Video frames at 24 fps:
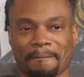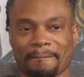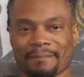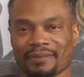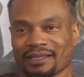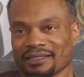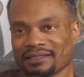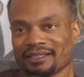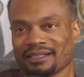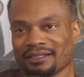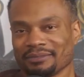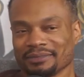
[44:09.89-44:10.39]
I'm
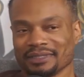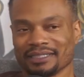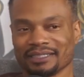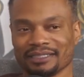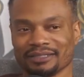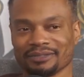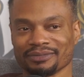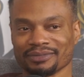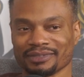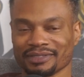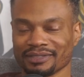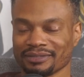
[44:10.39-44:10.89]
like, no, nah, man,
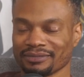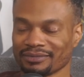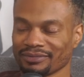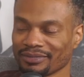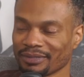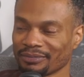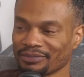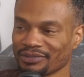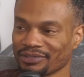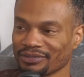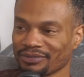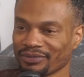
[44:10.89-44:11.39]
I was just,
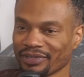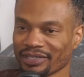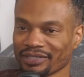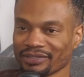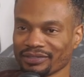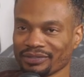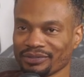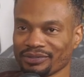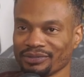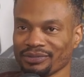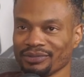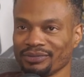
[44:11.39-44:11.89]
I'm just a
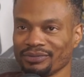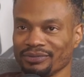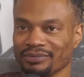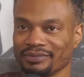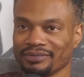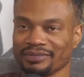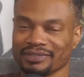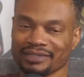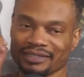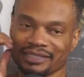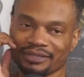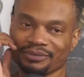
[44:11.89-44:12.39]
regular dude,
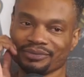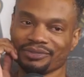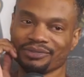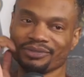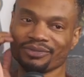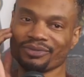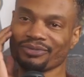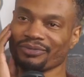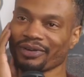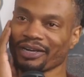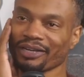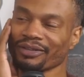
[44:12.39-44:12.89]
and I was
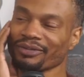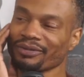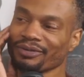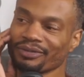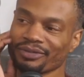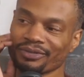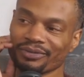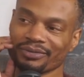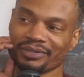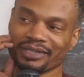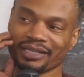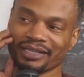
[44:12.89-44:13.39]
doing regular
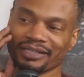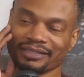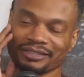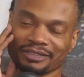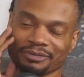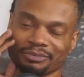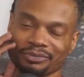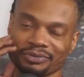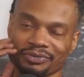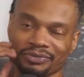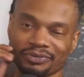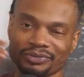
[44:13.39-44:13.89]
dude
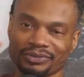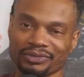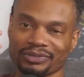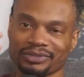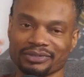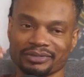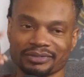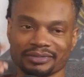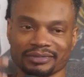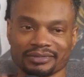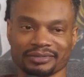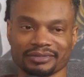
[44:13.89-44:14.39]
things
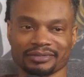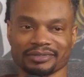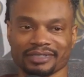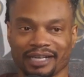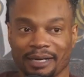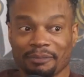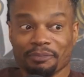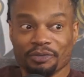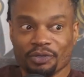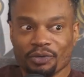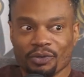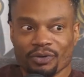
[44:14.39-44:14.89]
before and
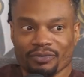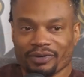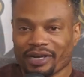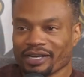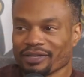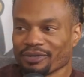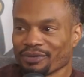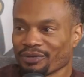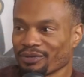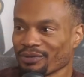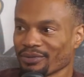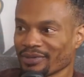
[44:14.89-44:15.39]
I'm doing
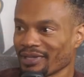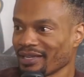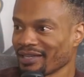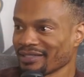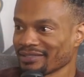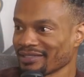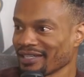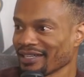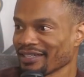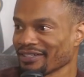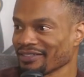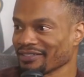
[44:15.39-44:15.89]
regular dude
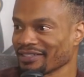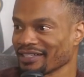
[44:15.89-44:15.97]
things now.